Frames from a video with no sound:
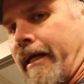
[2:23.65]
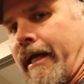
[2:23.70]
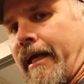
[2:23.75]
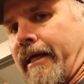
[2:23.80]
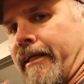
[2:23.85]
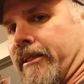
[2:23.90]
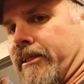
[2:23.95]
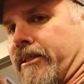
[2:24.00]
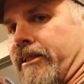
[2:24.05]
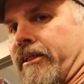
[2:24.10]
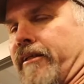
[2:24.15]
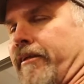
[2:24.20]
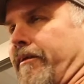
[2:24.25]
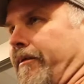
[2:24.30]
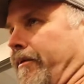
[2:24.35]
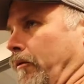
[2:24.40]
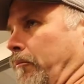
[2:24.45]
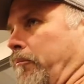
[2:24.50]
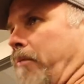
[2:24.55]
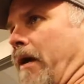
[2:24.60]
and just,
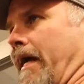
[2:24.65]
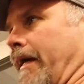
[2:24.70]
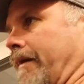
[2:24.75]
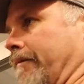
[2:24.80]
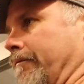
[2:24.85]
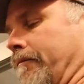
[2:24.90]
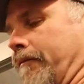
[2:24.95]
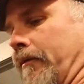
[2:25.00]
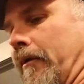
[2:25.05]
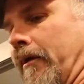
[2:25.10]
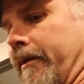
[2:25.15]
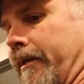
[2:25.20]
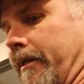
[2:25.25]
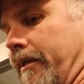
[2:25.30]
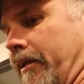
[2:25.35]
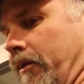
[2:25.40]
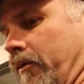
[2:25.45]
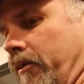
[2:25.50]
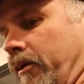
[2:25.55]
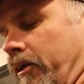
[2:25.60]
back and forth,
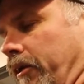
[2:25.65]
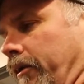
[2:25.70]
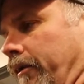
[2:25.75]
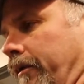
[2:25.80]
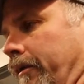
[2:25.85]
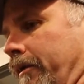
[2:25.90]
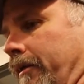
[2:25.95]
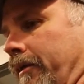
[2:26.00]
and you're